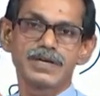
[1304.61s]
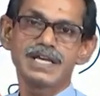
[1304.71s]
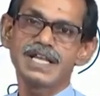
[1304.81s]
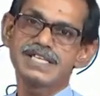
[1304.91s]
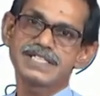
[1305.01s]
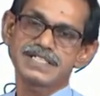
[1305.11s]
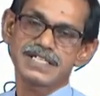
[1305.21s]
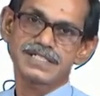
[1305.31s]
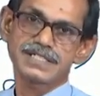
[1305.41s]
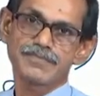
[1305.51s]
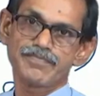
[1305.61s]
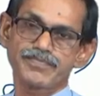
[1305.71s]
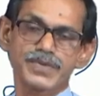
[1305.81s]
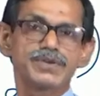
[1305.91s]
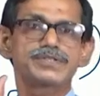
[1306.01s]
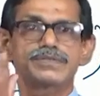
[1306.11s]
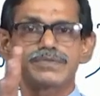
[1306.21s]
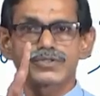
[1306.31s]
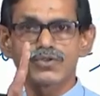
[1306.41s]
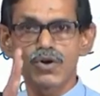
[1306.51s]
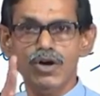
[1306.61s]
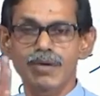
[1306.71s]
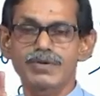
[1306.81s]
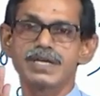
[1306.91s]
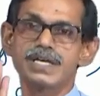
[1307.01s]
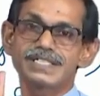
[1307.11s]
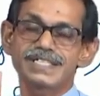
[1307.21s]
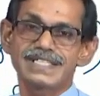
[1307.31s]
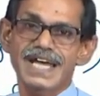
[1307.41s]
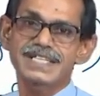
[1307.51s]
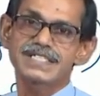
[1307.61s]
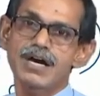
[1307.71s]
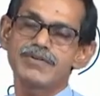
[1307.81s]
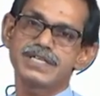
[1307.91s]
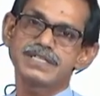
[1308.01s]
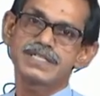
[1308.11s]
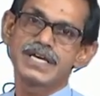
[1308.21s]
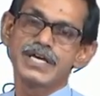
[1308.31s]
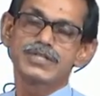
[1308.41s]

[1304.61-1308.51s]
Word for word: ELISA test is so common. So, that is how it is.